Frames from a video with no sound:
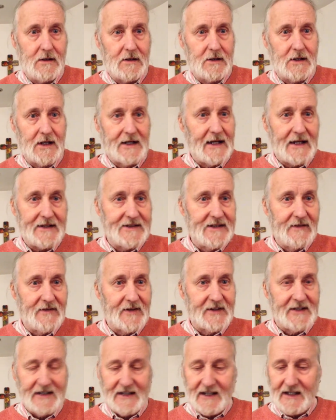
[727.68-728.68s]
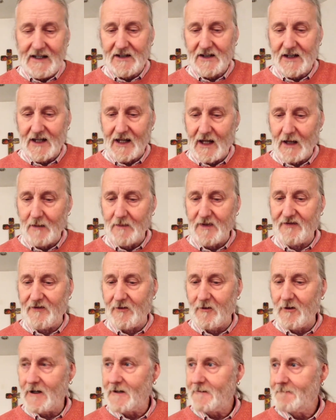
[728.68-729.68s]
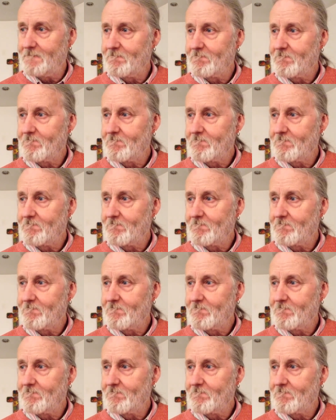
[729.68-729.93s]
And I'd never done anything like that before.